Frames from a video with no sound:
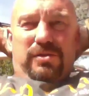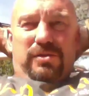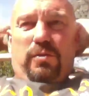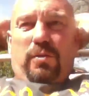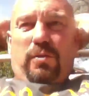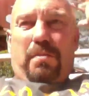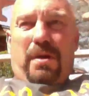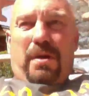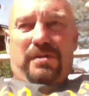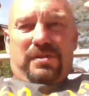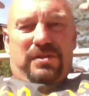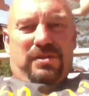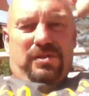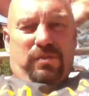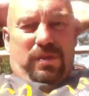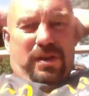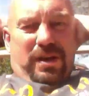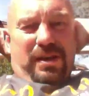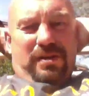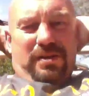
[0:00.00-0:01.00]
someone passes
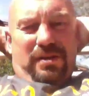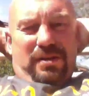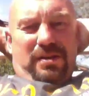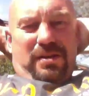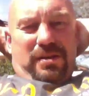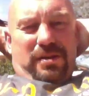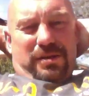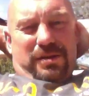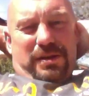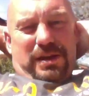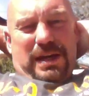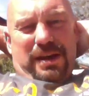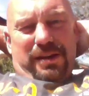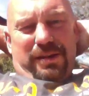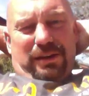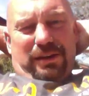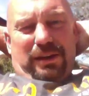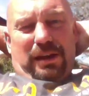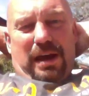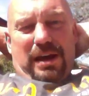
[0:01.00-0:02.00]
away and you hit
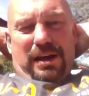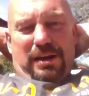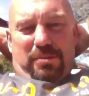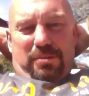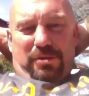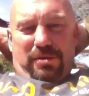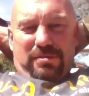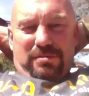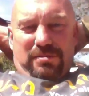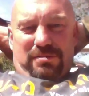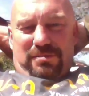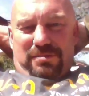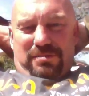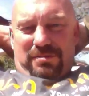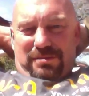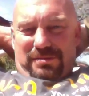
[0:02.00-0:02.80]
the like button,